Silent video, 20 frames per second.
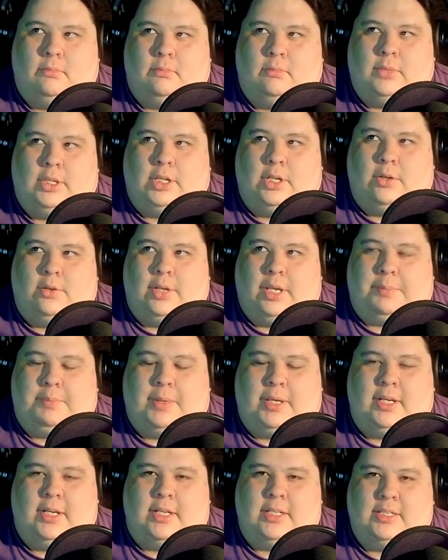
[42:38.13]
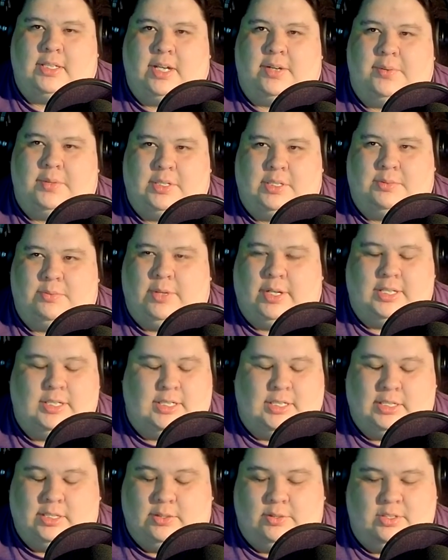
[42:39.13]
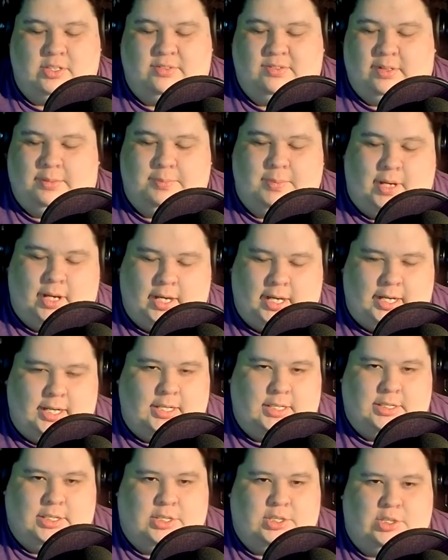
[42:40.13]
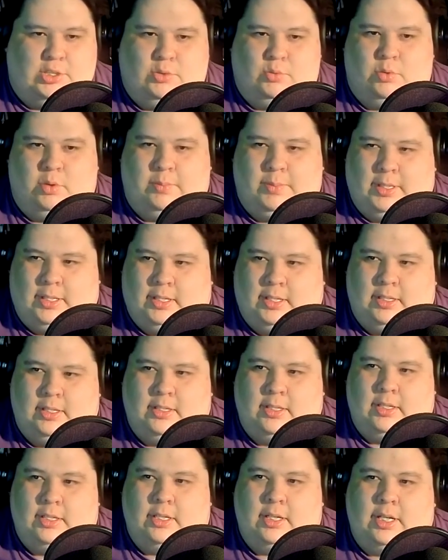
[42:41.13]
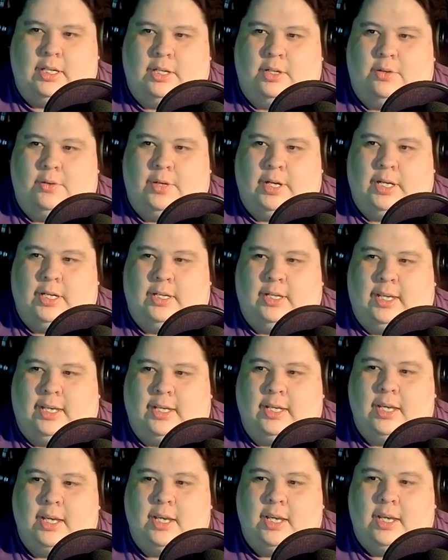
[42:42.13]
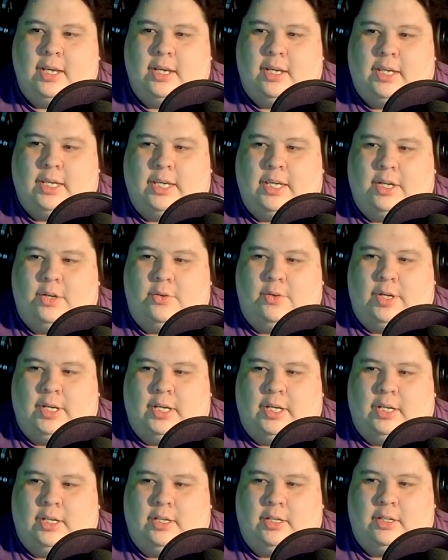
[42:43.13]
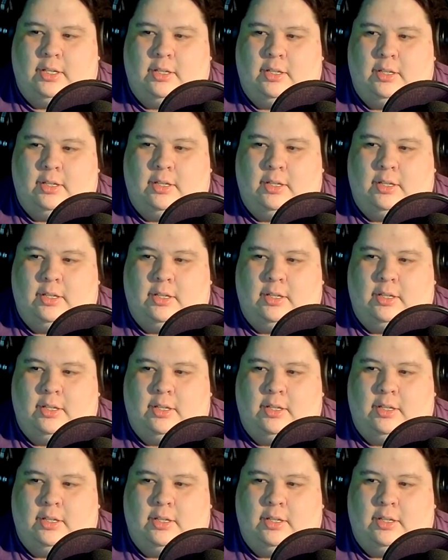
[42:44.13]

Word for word: You know, like, because I was raised exclusively by Indigenous women, you know, and like hearing